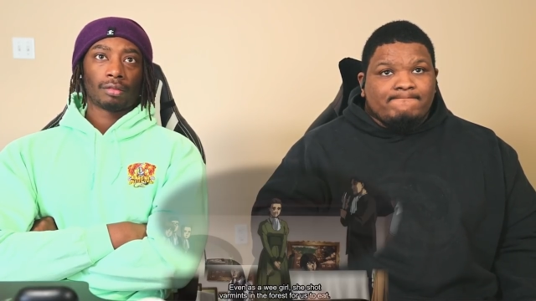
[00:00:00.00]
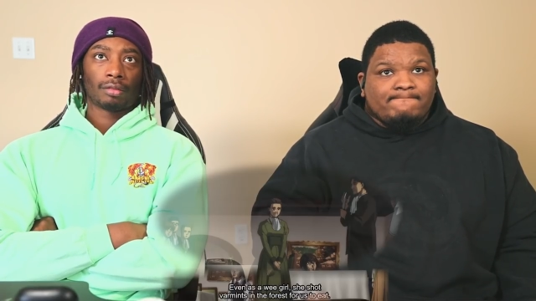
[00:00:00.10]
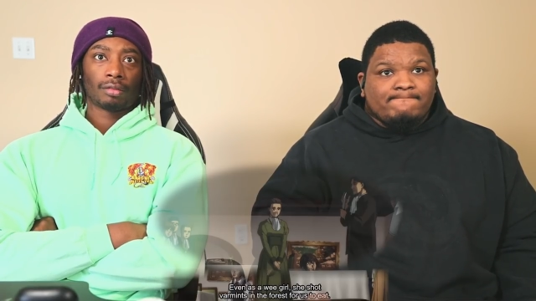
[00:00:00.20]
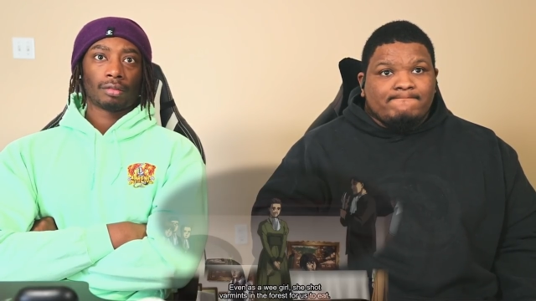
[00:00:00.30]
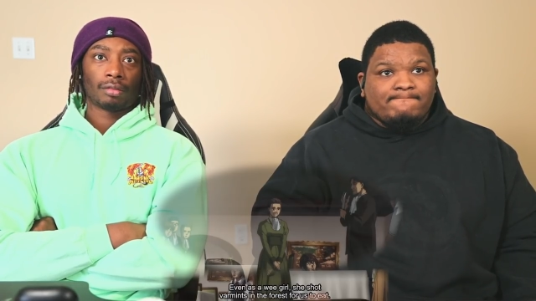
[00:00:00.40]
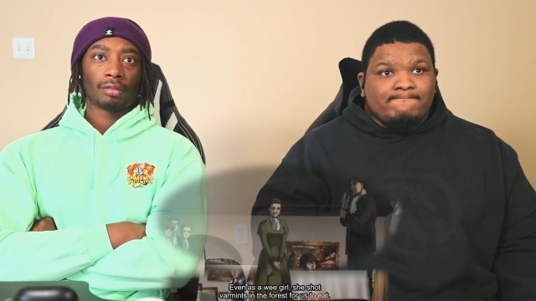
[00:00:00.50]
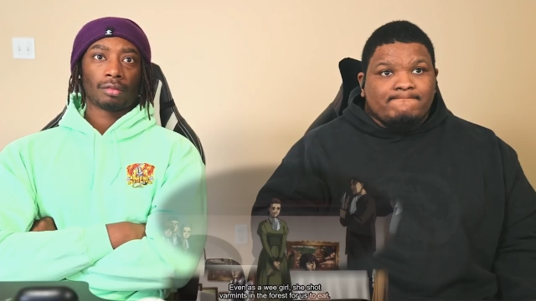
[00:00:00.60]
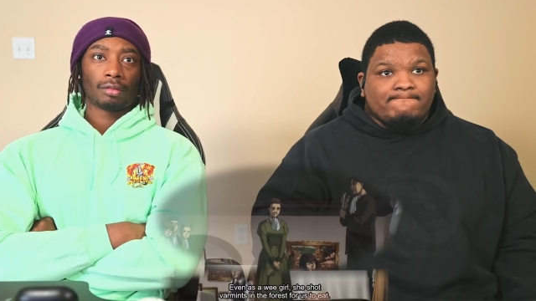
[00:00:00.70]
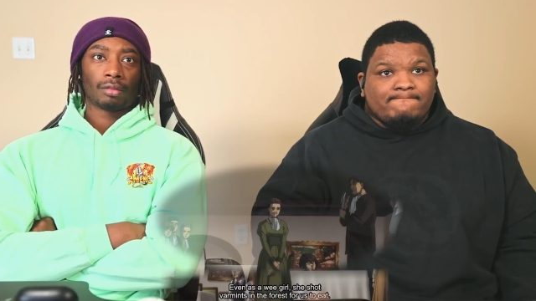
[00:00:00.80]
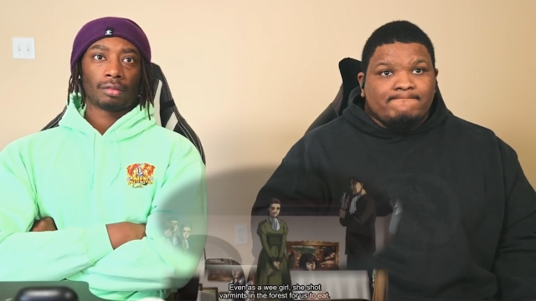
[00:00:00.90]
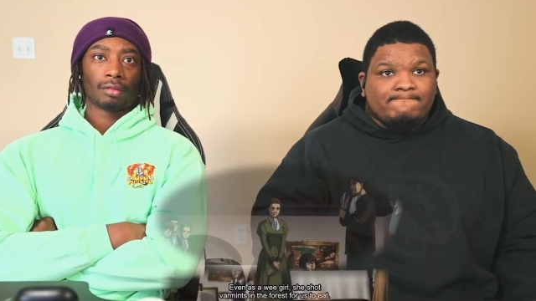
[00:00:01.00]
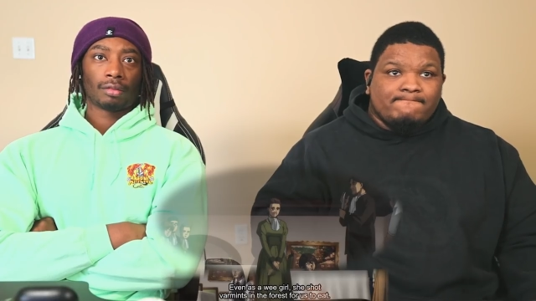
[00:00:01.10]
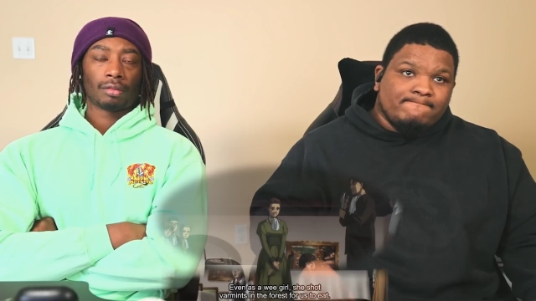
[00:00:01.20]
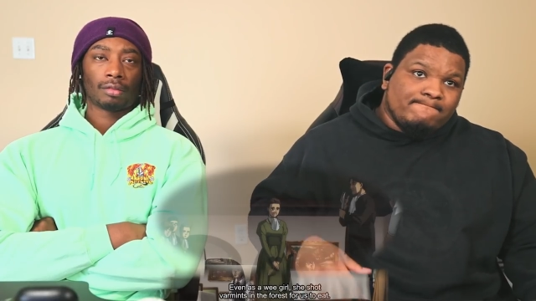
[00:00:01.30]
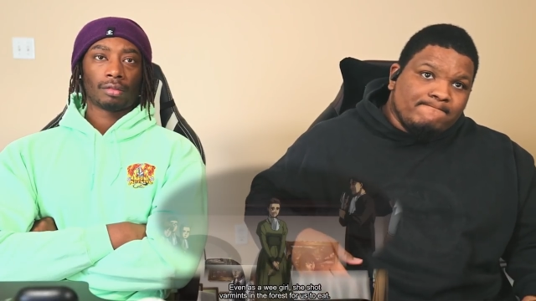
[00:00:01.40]

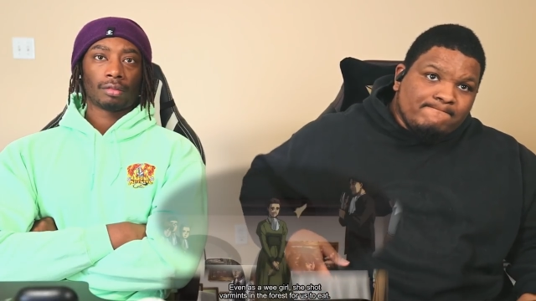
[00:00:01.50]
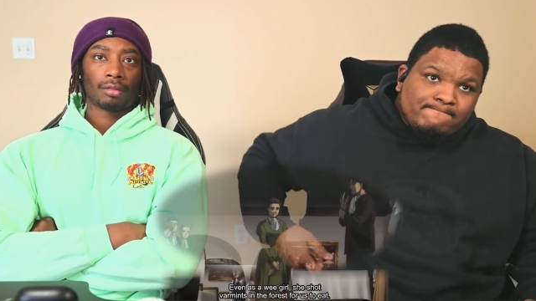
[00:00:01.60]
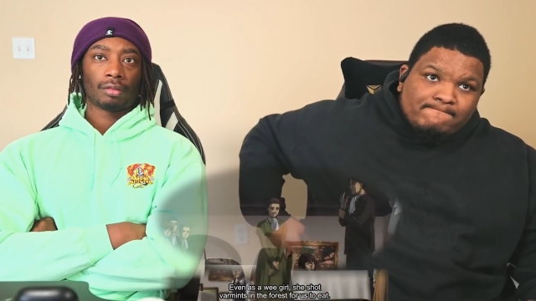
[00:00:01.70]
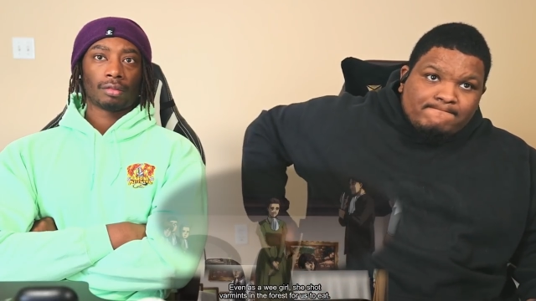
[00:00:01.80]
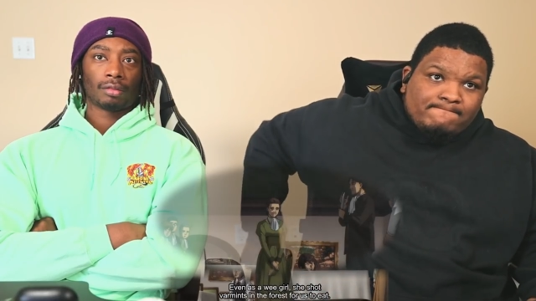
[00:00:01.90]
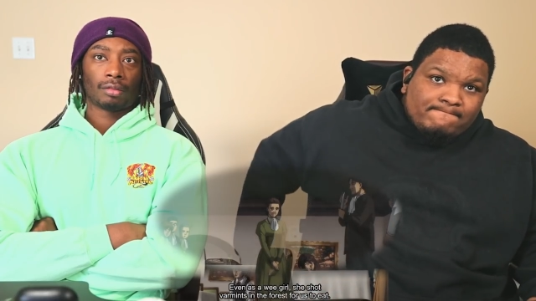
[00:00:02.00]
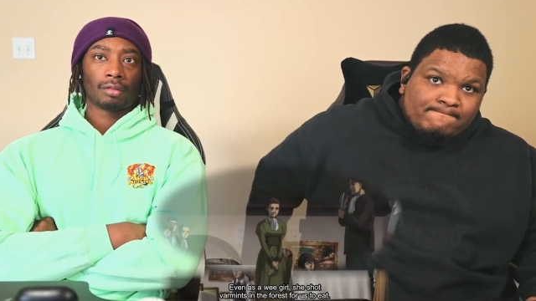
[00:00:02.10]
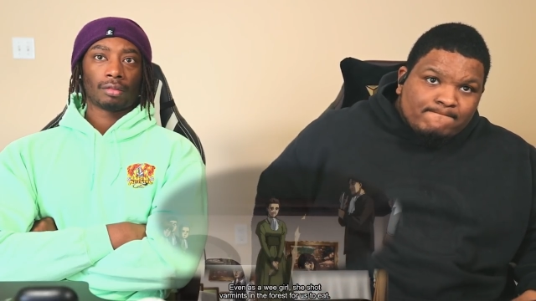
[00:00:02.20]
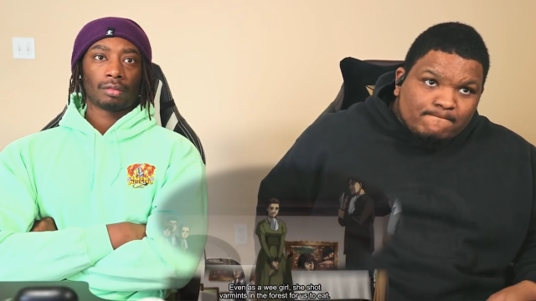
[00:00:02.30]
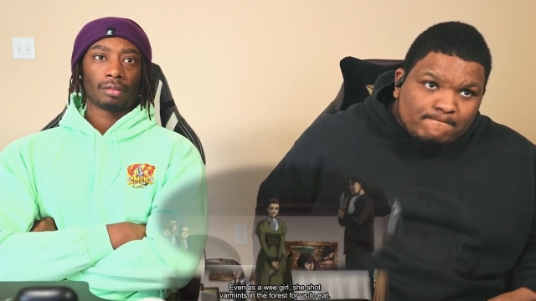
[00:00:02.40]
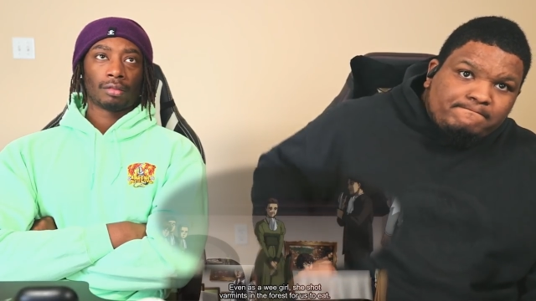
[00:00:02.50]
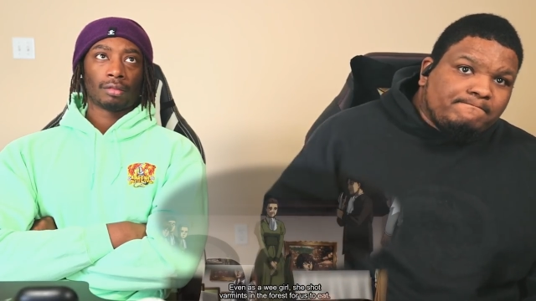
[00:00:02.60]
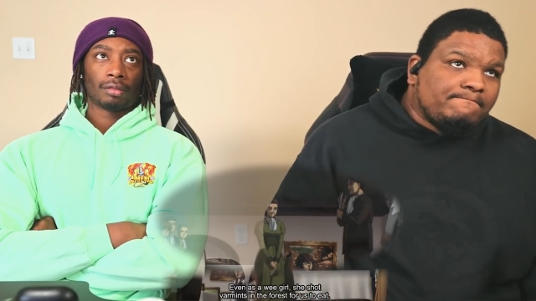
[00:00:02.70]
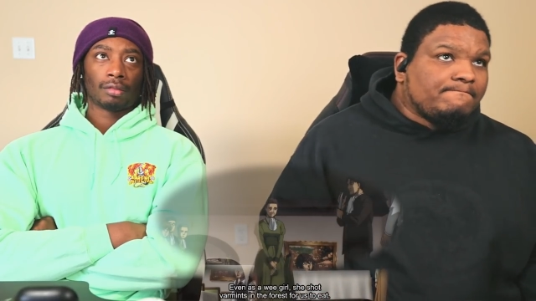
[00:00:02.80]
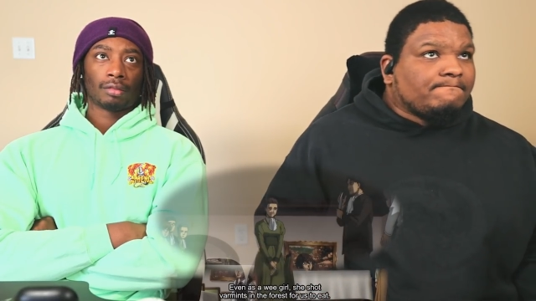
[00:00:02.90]

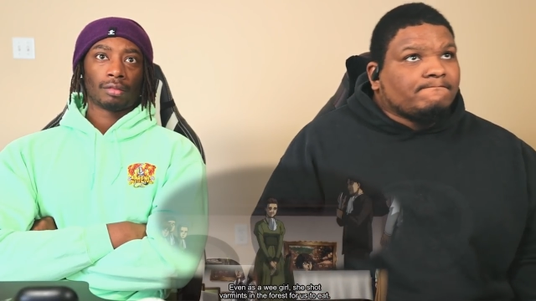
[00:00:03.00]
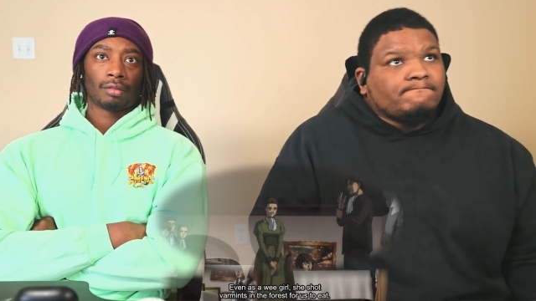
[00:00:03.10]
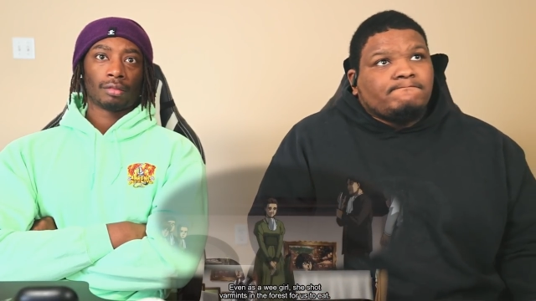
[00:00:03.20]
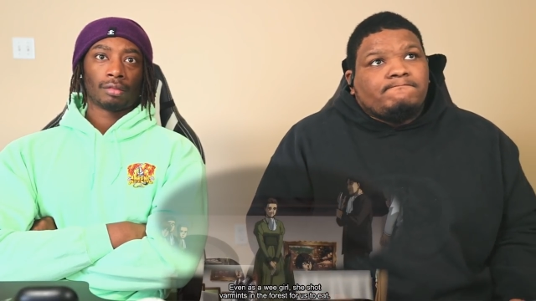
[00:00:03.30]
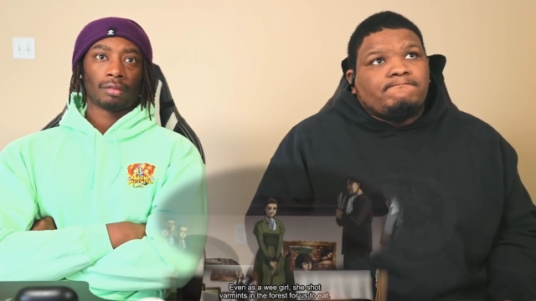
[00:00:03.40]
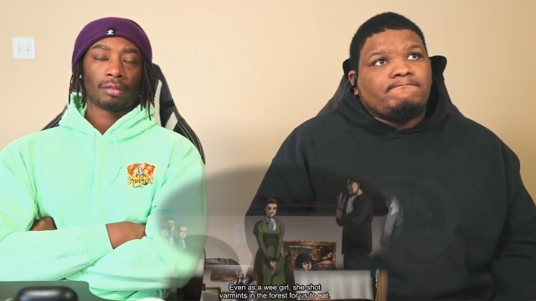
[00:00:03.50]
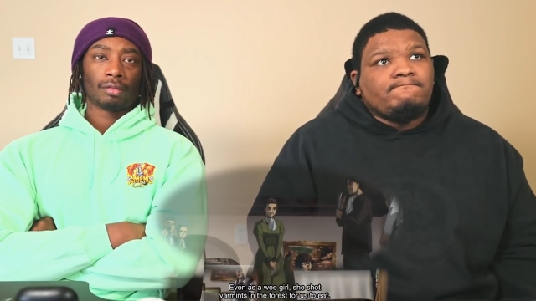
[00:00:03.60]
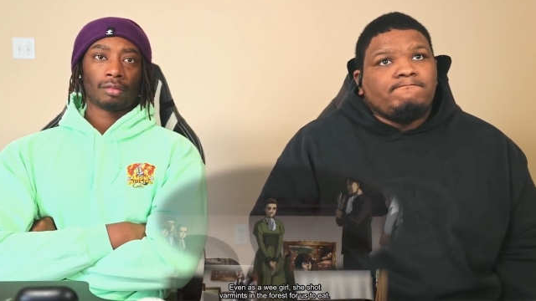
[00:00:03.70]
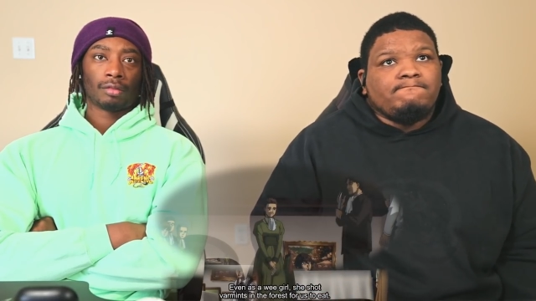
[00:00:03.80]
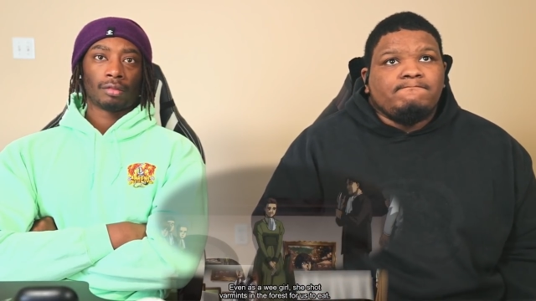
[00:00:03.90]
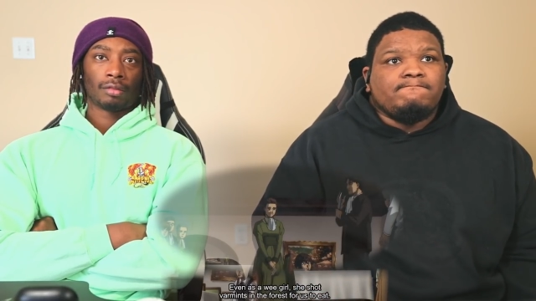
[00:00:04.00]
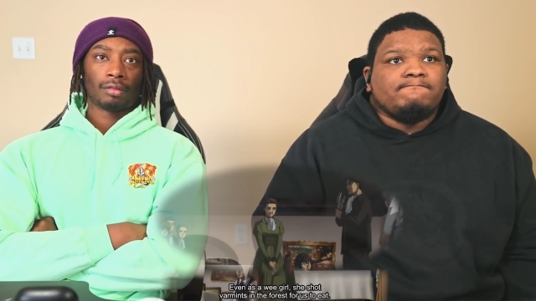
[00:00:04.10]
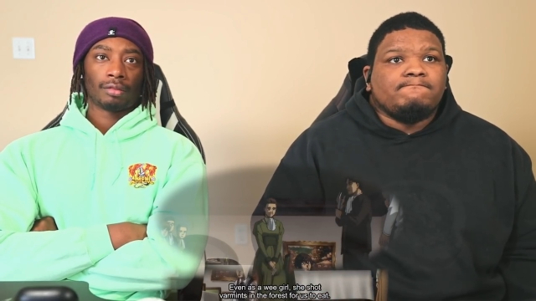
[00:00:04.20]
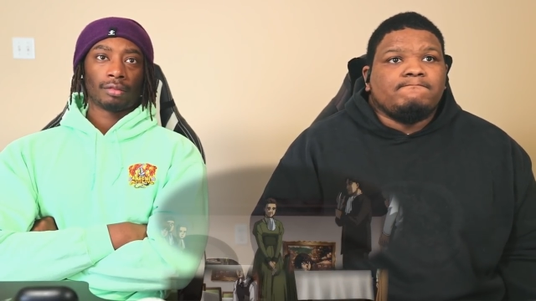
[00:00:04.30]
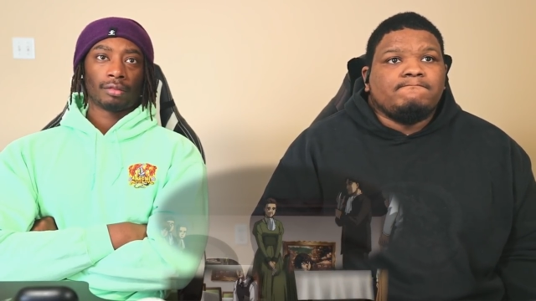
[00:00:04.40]

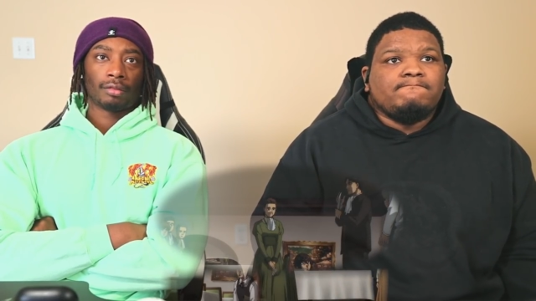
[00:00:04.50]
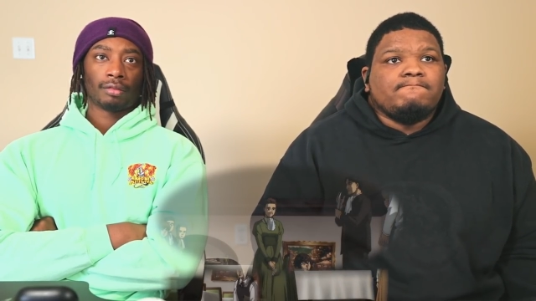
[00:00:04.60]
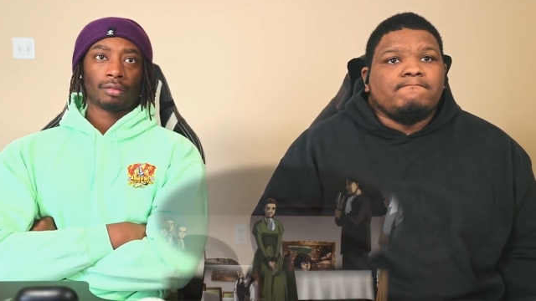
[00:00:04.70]
No one is speaking in this clip.